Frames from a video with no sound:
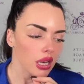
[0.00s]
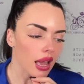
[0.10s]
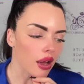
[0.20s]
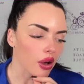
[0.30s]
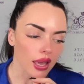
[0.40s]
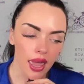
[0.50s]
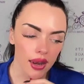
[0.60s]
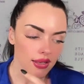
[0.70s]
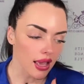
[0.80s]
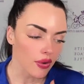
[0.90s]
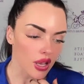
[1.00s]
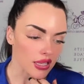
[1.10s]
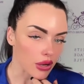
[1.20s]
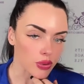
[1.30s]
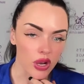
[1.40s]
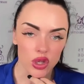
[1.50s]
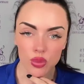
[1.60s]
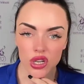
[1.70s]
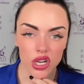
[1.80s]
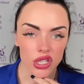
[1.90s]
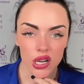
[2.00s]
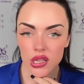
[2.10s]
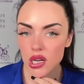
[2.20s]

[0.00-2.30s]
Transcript: Now, again, as I, as I was watching prejudging,